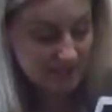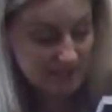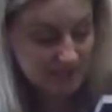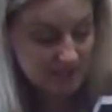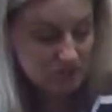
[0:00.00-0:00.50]

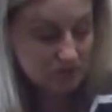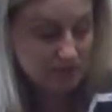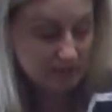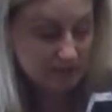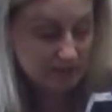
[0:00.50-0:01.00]
stencil
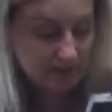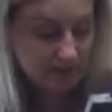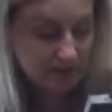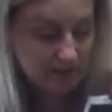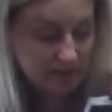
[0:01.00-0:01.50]
done,
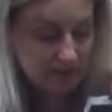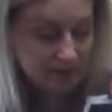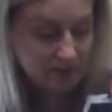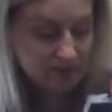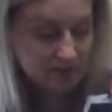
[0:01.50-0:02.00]
and I can
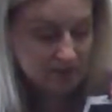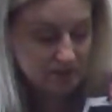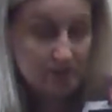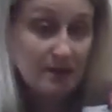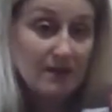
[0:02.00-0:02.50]
just
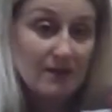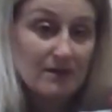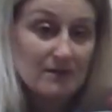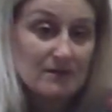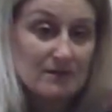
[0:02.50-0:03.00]

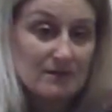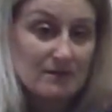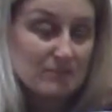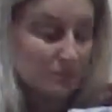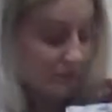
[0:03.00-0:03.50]

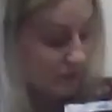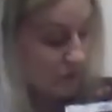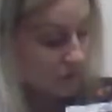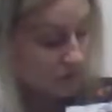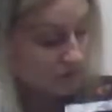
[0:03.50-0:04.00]

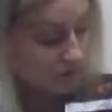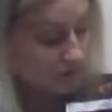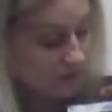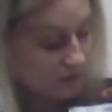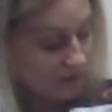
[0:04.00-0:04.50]
peel this
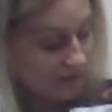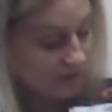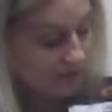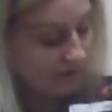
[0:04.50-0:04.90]
off